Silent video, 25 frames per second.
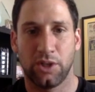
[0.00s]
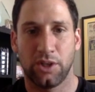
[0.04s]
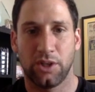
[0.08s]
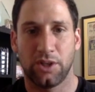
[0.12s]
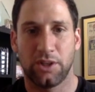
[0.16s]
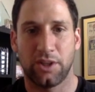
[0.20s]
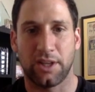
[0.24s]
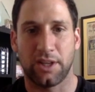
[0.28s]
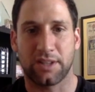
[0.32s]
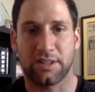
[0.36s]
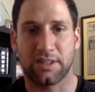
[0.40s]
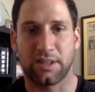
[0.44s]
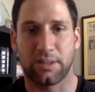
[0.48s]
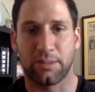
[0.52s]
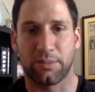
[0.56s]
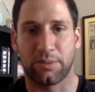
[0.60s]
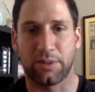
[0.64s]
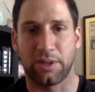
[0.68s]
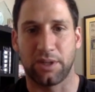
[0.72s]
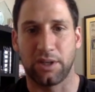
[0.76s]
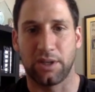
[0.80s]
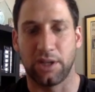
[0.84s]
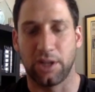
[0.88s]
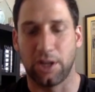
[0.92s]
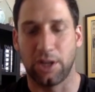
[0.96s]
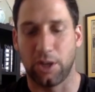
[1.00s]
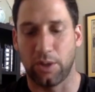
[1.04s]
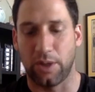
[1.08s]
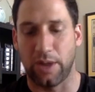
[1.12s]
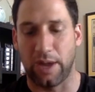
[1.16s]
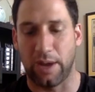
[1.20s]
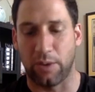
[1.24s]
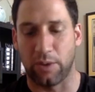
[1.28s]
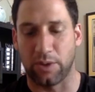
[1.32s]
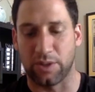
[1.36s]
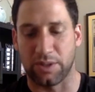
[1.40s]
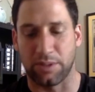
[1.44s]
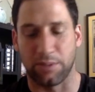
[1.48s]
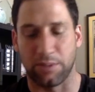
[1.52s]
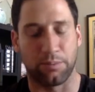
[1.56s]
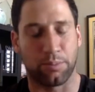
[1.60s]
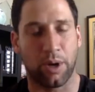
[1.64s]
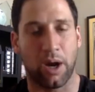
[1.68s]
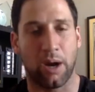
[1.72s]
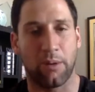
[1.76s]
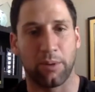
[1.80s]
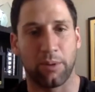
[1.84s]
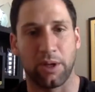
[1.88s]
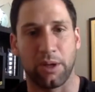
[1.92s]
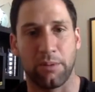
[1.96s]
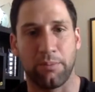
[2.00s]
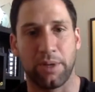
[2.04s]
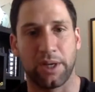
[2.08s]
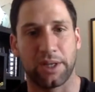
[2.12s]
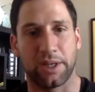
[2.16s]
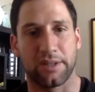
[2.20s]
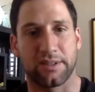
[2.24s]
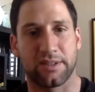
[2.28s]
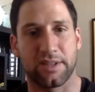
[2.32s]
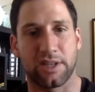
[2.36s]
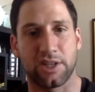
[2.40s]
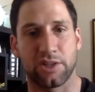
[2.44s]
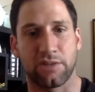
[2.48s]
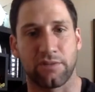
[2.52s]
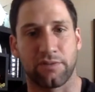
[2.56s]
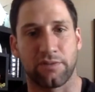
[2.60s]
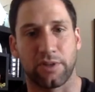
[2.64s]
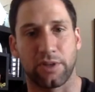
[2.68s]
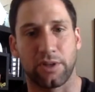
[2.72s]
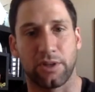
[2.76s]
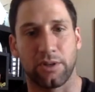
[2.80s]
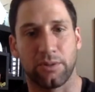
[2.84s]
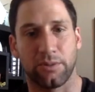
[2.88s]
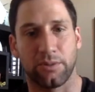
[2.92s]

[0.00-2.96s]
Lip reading: That's something, that was probably a big decision for you.